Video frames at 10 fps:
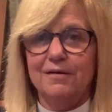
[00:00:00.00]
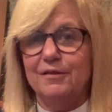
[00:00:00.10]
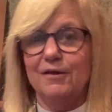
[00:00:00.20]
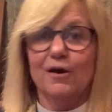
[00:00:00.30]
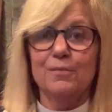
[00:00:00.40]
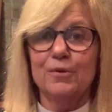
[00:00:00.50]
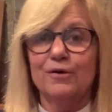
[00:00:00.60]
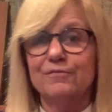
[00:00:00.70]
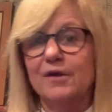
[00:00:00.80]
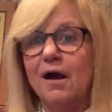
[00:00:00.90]
the armor
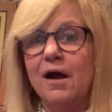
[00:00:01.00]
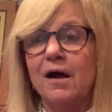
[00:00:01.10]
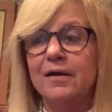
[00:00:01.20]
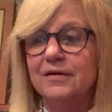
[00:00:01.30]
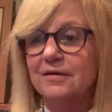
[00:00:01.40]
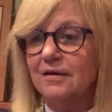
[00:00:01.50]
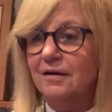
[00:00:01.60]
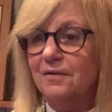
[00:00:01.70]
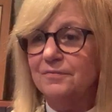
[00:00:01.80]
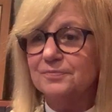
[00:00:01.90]
of God,
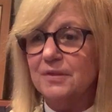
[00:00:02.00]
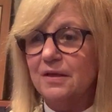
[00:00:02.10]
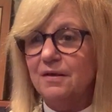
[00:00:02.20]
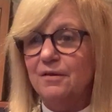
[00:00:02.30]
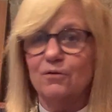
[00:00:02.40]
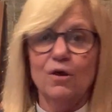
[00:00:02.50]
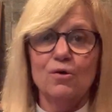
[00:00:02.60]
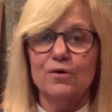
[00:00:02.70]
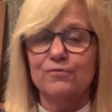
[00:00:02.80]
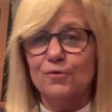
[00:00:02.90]
the
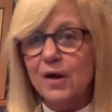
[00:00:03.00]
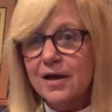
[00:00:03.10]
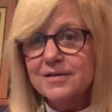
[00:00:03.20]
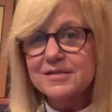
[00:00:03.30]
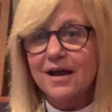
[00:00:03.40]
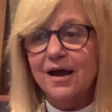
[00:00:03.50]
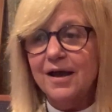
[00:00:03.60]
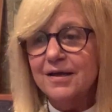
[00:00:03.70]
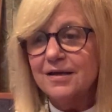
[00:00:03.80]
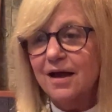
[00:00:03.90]
cloak of Christ.
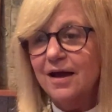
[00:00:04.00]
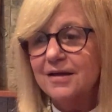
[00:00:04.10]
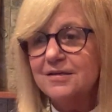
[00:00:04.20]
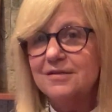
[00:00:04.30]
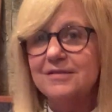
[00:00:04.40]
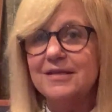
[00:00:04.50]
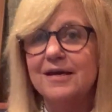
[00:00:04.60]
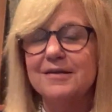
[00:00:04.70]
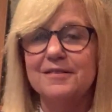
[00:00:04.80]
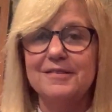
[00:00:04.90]
I
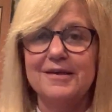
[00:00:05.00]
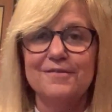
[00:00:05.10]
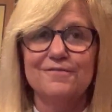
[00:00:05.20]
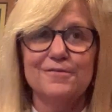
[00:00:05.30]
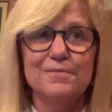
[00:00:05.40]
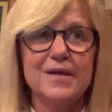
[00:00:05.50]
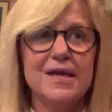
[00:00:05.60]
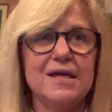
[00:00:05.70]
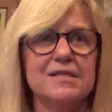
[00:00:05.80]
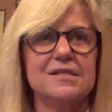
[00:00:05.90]
tend to think, for
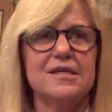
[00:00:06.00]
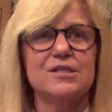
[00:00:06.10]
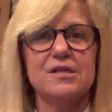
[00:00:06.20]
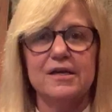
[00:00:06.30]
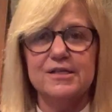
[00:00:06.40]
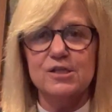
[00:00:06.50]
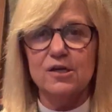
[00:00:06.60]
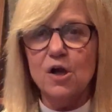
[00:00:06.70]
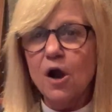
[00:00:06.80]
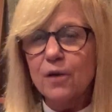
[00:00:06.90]
me, it's a
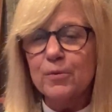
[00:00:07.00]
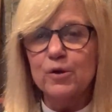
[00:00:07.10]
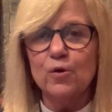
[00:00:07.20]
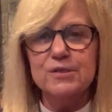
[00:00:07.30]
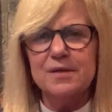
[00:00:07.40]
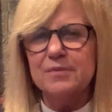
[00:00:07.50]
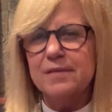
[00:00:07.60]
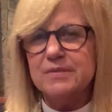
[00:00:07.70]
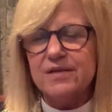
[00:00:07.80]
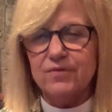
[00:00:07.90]
garment, or
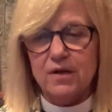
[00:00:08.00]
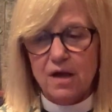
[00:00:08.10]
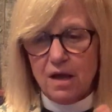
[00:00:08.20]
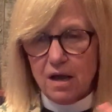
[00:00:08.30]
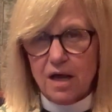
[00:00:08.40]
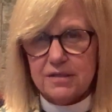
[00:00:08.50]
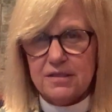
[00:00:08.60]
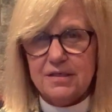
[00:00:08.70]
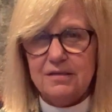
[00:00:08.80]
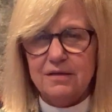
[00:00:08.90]
sometimes even
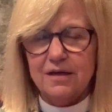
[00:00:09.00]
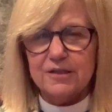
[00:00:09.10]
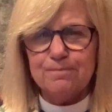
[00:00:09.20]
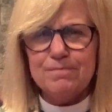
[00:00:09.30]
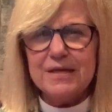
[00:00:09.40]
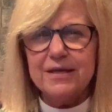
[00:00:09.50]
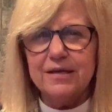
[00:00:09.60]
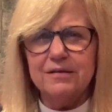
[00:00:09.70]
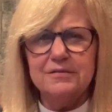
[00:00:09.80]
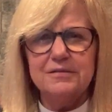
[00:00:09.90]
a
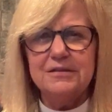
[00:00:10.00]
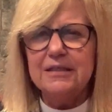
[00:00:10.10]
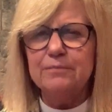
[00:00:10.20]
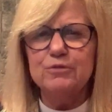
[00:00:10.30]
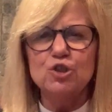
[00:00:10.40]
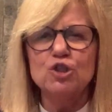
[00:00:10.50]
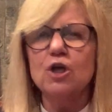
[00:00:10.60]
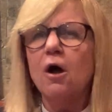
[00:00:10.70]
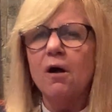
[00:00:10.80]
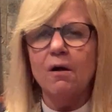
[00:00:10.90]
big, deep
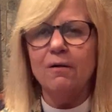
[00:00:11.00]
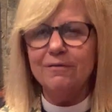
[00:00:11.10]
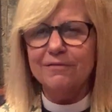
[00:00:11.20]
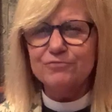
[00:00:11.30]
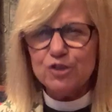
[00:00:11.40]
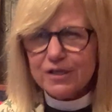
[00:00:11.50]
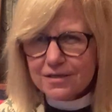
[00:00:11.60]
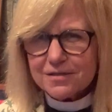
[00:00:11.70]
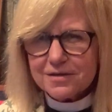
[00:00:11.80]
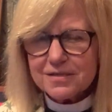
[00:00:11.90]
shawl of
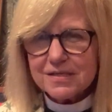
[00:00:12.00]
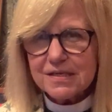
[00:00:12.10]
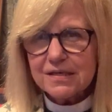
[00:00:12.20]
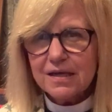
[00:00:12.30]
Jesus.